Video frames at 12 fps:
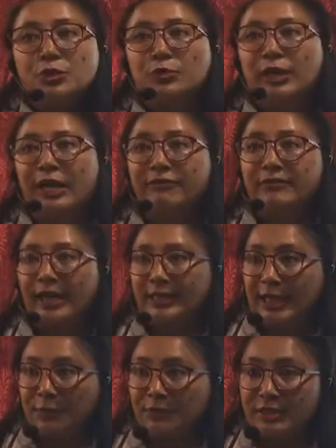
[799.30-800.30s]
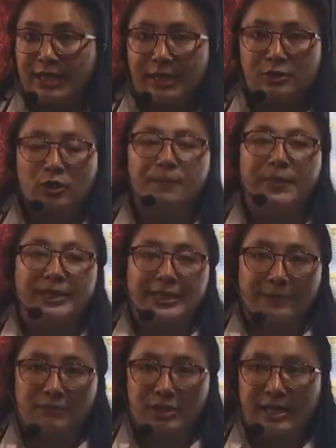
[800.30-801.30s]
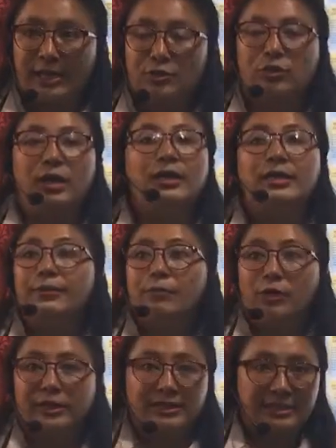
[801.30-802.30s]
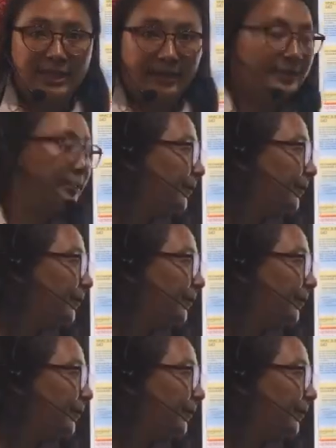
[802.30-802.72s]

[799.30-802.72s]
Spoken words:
will have nighttime snacks or bedtime snacks or early morning snacks.